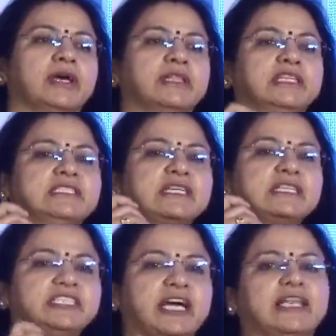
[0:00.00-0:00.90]
These are the
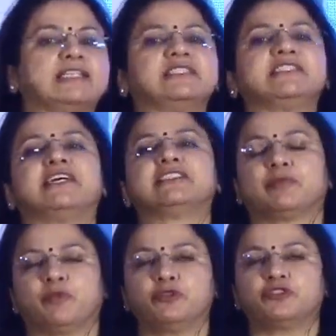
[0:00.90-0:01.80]
challenges they are
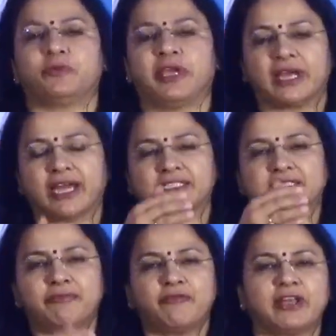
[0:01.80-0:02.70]
supposed to make, and
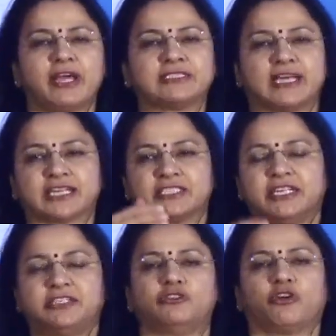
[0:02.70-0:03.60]
someone has
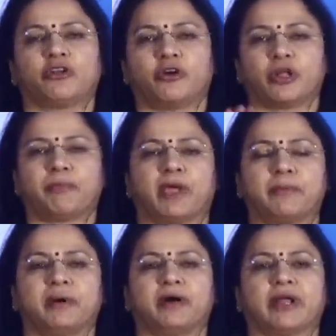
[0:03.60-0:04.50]
actually drawn on a
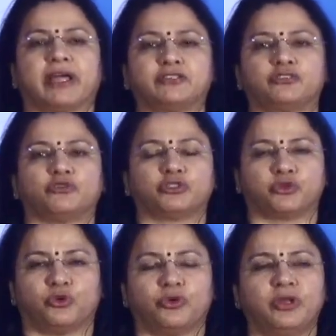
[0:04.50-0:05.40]
paper and
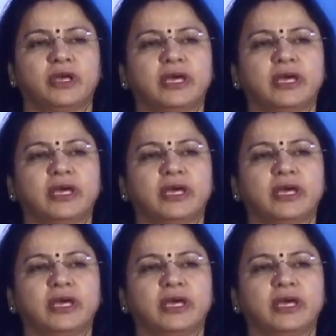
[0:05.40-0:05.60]
shown